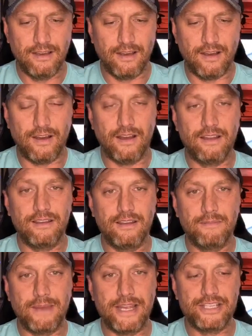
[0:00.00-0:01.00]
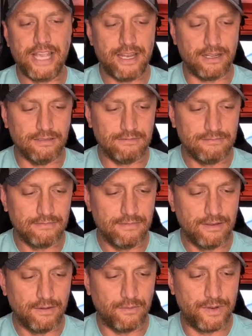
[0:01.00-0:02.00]
on my channel,
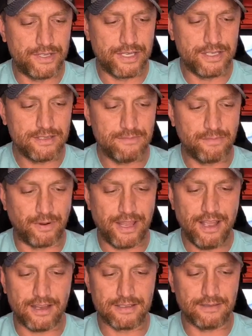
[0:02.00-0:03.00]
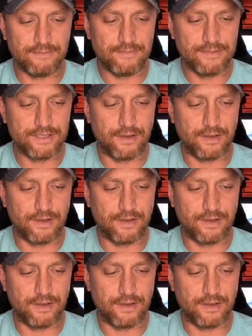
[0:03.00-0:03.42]
which is pretty awesome. So.